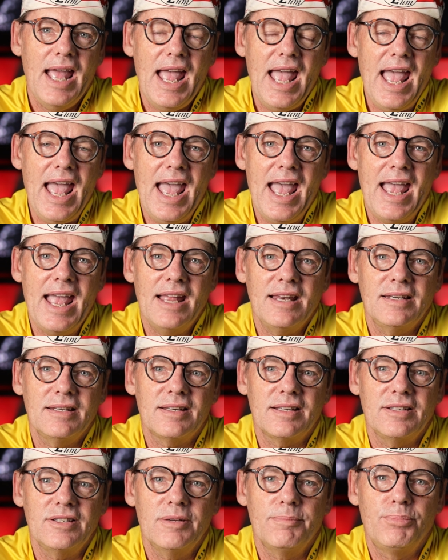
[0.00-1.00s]
and
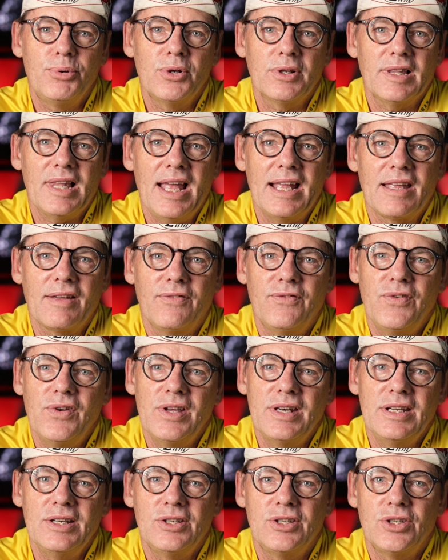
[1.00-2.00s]
you put like a
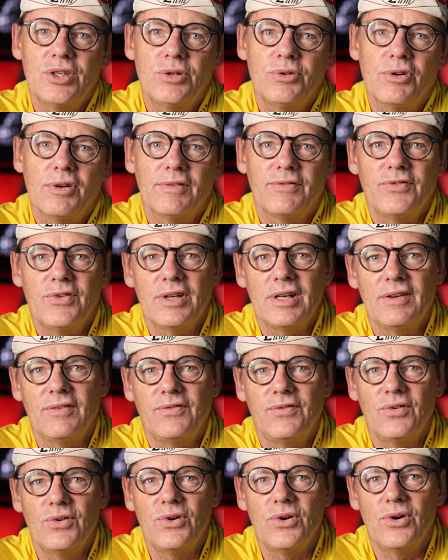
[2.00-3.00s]
32 or a
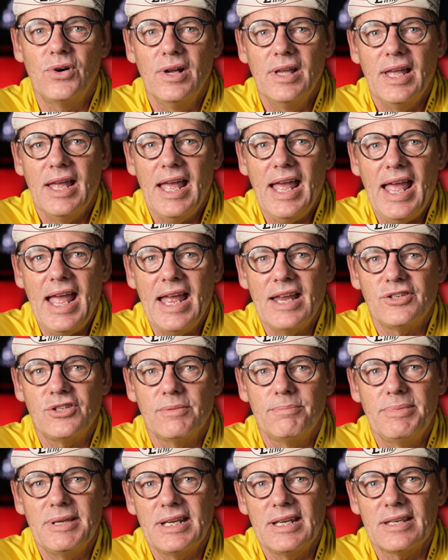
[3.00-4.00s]
34 as your
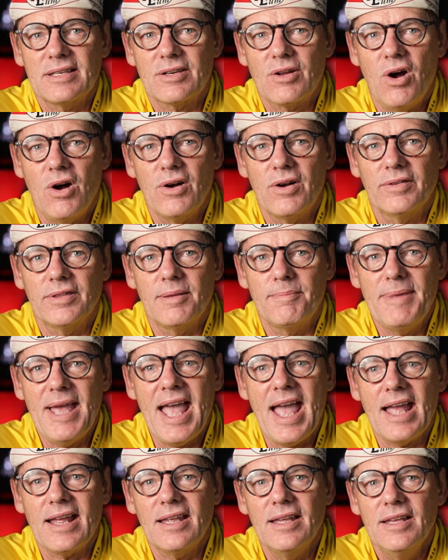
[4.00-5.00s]
biggest cog on the
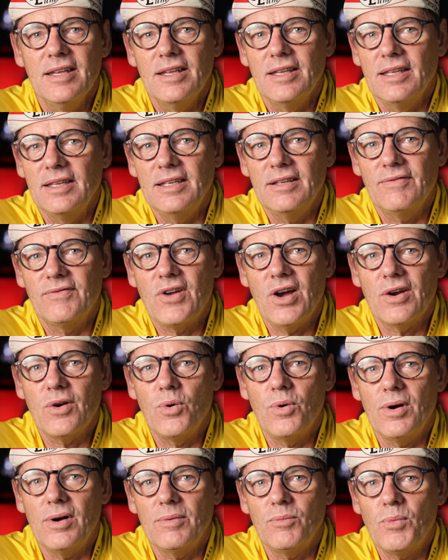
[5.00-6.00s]
back, you've got
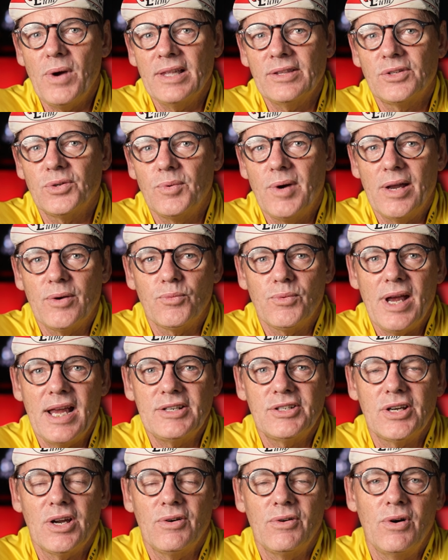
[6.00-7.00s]
a 1-to-1
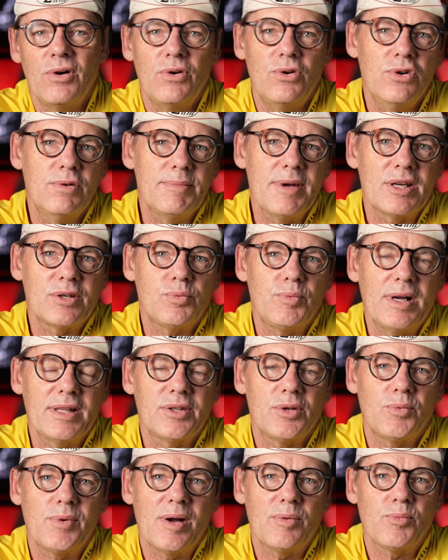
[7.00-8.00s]
ratio or almost
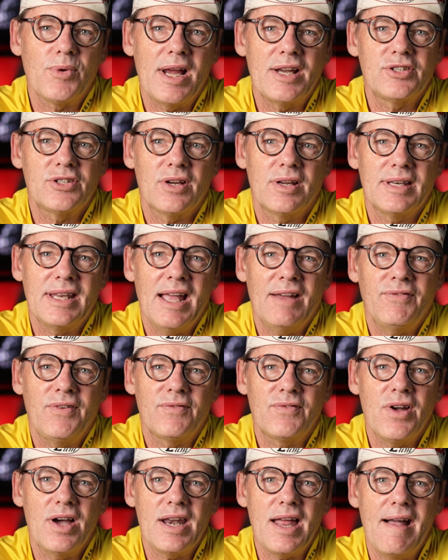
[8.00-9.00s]
1-to-1 ratio. Now, if you
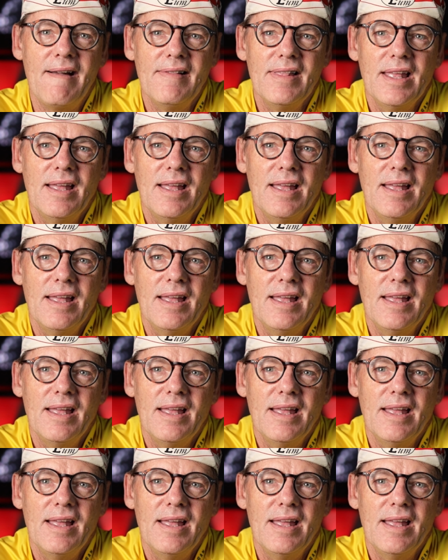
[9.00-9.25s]
go to